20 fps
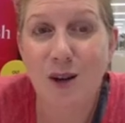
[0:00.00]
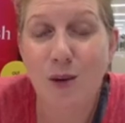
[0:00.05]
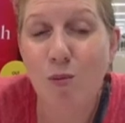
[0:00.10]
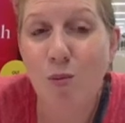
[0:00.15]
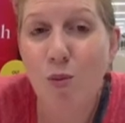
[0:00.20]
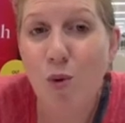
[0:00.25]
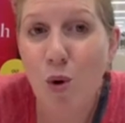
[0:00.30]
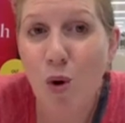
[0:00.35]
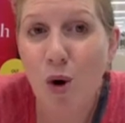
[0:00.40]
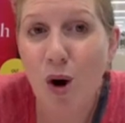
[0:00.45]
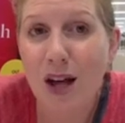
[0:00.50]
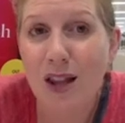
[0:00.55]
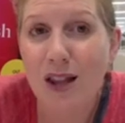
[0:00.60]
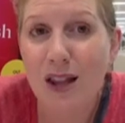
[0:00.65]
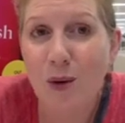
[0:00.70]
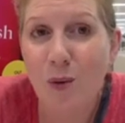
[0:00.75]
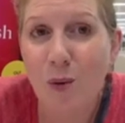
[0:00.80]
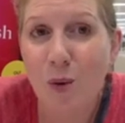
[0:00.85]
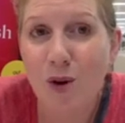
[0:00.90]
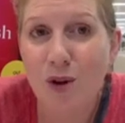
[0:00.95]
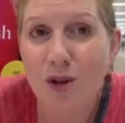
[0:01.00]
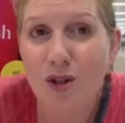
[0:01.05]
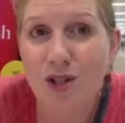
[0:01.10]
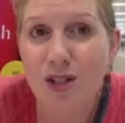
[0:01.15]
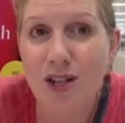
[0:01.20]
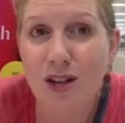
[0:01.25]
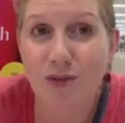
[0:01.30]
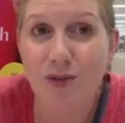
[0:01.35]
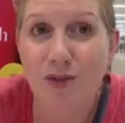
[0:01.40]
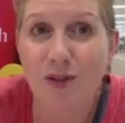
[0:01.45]
more and they want
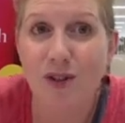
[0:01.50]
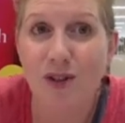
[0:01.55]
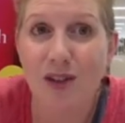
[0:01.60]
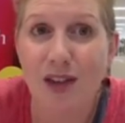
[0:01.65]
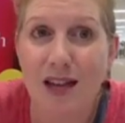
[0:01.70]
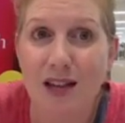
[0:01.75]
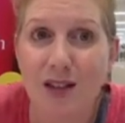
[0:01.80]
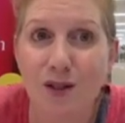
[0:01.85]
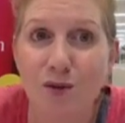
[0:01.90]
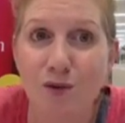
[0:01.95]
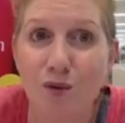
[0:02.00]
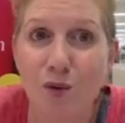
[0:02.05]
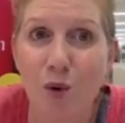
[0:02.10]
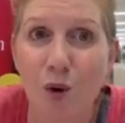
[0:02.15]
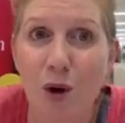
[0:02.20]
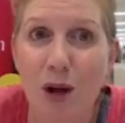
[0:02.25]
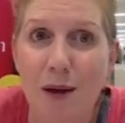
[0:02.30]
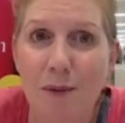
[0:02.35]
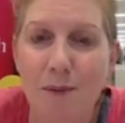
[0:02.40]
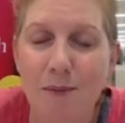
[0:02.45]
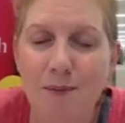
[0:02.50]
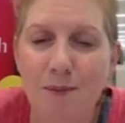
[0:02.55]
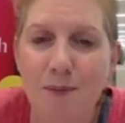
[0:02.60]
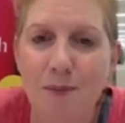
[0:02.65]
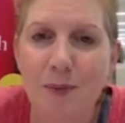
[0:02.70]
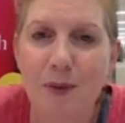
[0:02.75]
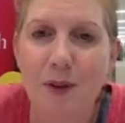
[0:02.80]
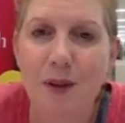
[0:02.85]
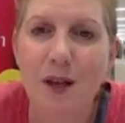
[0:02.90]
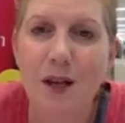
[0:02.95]
different things for him.
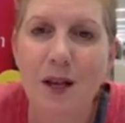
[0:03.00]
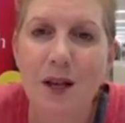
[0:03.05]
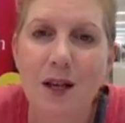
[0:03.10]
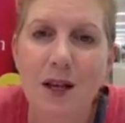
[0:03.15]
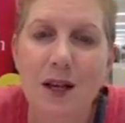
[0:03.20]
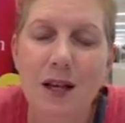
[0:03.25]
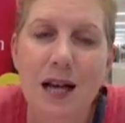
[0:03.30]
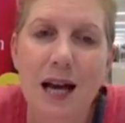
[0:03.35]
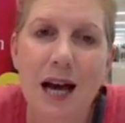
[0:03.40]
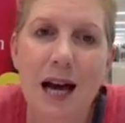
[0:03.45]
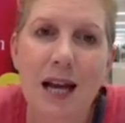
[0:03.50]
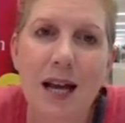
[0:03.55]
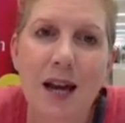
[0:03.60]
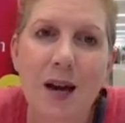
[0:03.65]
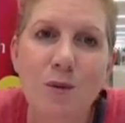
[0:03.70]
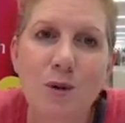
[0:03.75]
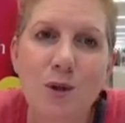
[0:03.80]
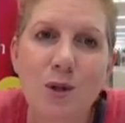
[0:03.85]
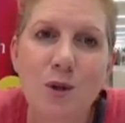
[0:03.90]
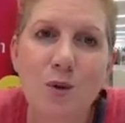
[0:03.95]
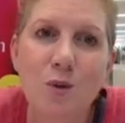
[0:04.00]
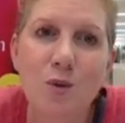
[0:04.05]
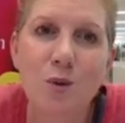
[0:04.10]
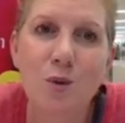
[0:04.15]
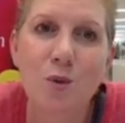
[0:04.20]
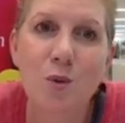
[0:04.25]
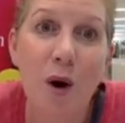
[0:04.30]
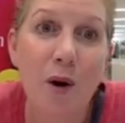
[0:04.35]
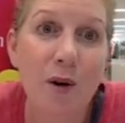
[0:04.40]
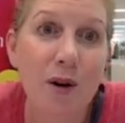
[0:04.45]
And I was
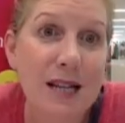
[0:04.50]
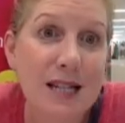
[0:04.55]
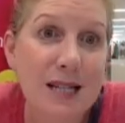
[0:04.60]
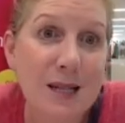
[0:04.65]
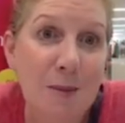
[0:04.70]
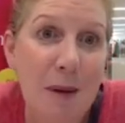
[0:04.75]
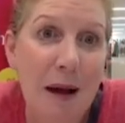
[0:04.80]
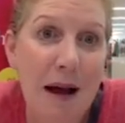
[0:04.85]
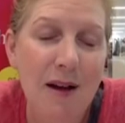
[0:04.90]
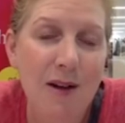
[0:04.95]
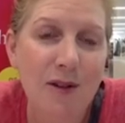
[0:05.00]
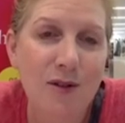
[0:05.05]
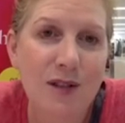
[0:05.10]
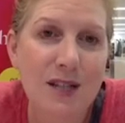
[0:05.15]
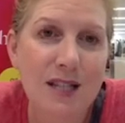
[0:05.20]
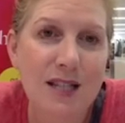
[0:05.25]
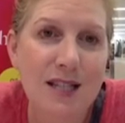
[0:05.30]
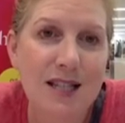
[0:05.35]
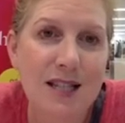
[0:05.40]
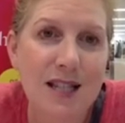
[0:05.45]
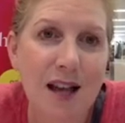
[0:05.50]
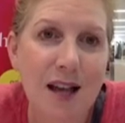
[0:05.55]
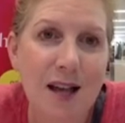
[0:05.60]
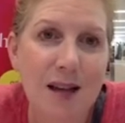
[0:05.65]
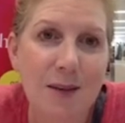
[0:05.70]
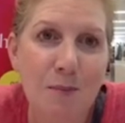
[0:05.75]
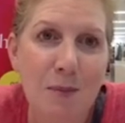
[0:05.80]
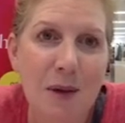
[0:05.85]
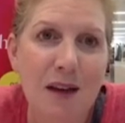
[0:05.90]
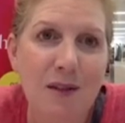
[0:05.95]
worried about this
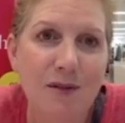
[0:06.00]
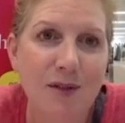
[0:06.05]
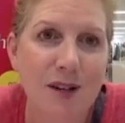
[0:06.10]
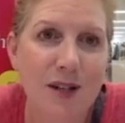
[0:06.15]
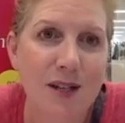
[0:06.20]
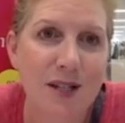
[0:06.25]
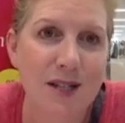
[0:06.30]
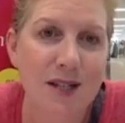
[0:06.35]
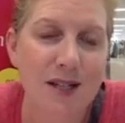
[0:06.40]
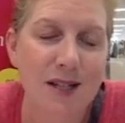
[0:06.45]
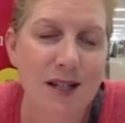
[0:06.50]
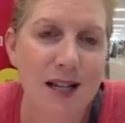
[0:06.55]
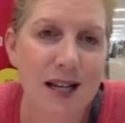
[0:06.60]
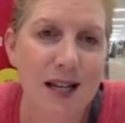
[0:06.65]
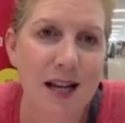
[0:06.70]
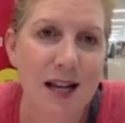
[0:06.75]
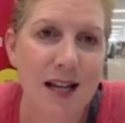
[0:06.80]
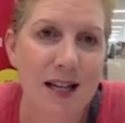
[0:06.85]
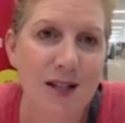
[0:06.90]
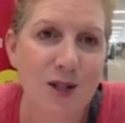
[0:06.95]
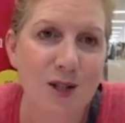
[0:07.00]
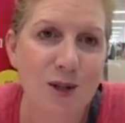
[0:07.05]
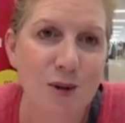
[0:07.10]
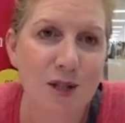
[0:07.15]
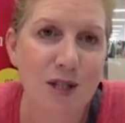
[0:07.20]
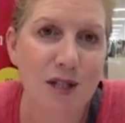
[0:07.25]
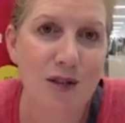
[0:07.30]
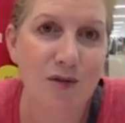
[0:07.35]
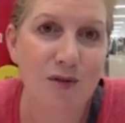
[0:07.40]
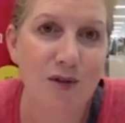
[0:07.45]
slight pivot into a
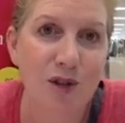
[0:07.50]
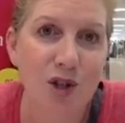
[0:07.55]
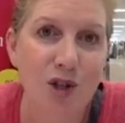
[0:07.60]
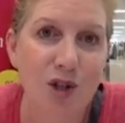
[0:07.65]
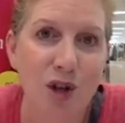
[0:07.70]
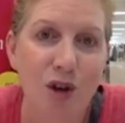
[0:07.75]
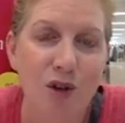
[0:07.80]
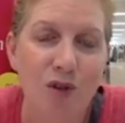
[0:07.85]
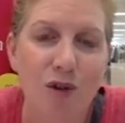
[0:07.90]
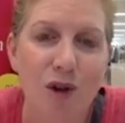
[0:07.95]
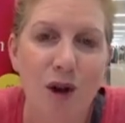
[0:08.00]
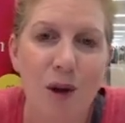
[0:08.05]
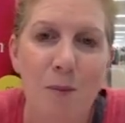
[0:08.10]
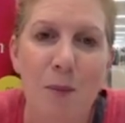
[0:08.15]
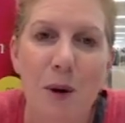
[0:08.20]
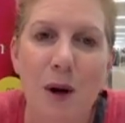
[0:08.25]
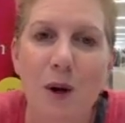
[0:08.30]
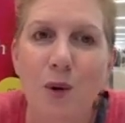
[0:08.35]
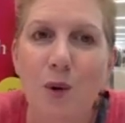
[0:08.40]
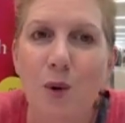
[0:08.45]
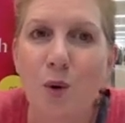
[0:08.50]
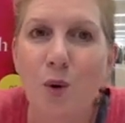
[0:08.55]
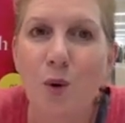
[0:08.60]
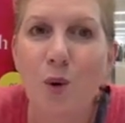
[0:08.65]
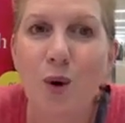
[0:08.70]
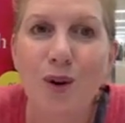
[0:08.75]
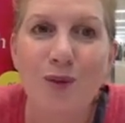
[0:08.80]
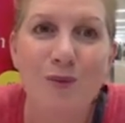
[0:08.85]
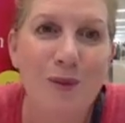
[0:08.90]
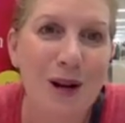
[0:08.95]
different genre, but
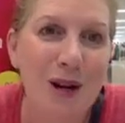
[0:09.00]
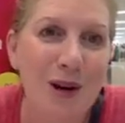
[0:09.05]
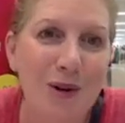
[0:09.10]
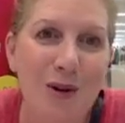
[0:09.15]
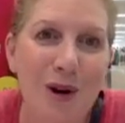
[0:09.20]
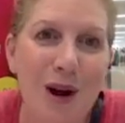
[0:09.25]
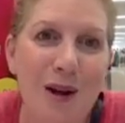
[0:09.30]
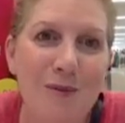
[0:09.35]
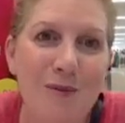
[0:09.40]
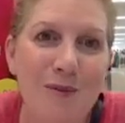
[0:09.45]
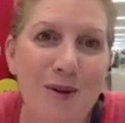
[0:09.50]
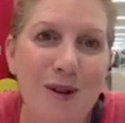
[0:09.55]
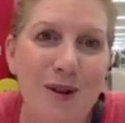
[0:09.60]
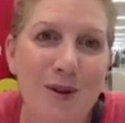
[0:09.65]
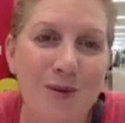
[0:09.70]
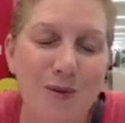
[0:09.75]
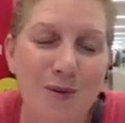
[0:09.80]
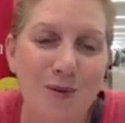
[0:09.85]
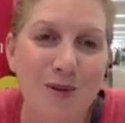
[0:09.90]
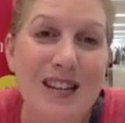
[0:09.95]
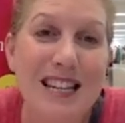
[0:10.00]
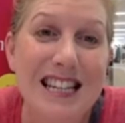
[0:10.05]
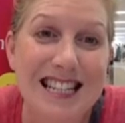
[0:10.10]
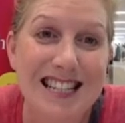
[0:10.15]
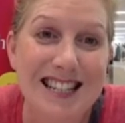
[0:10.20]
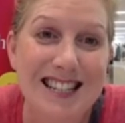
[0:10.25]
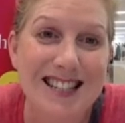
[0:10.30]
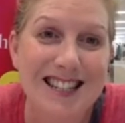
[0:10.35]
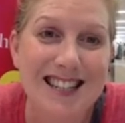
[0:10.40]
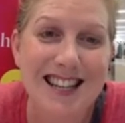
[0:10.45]
all of my crime
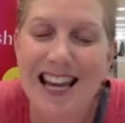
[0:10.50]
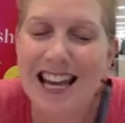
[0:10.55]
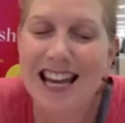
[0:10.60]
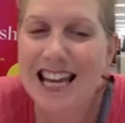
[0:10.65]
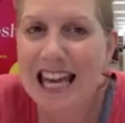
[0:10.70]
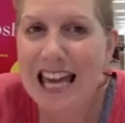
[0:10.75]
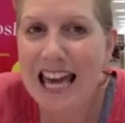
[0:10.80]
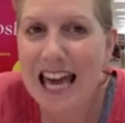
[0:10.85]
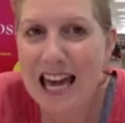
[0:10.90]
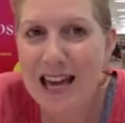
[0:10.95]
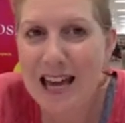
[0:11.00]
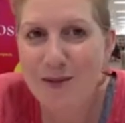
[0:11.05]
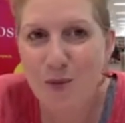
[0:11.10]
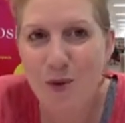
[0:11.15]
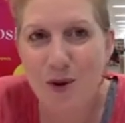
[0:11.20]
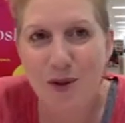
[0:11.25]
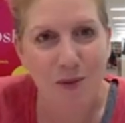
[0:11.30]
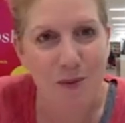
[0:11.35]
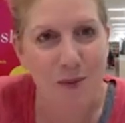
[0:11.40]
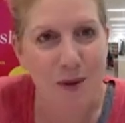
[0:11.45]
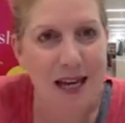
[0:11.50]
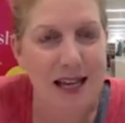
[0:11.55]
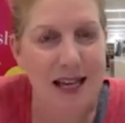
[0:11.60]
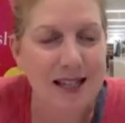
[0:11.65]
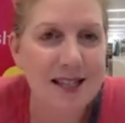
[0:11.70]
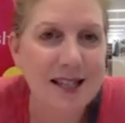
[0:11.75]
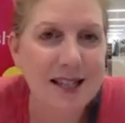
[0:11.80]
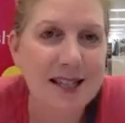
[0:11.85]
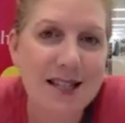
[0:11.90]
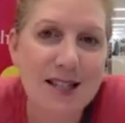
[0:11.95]
readers came with me
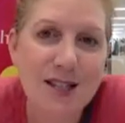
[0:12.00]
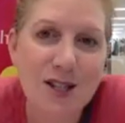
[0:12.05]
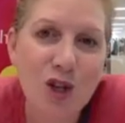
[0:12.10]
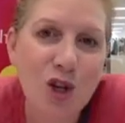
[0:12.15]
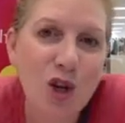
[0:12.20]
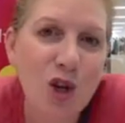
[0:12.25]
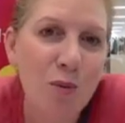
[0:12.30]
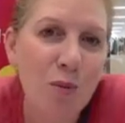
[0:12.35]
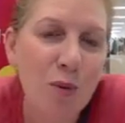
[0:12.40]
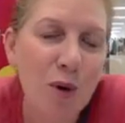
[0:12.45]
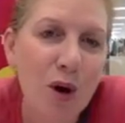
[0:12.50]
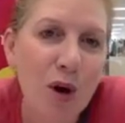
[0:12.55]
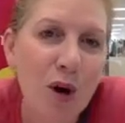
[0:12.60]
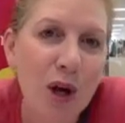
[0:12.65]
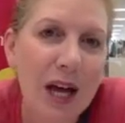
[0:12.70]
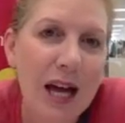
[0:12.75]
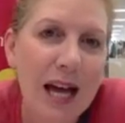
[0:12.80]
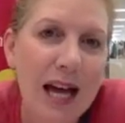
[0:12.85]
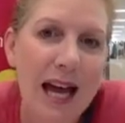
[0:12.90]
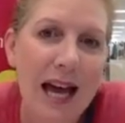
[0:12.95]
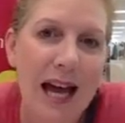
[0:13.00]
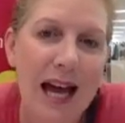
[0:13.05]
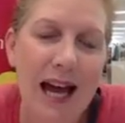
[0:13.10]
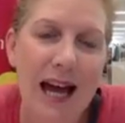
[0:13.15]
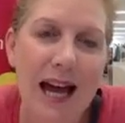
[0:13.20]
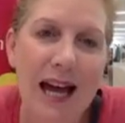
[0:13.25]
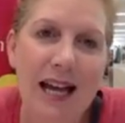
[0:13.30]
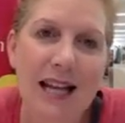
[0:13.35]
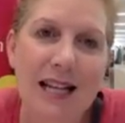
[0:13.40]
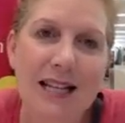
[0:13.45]
to this new book,
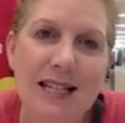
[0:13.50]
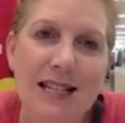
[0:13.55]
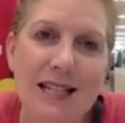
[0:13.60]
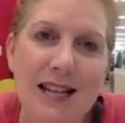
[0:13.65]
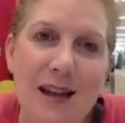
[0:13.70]
and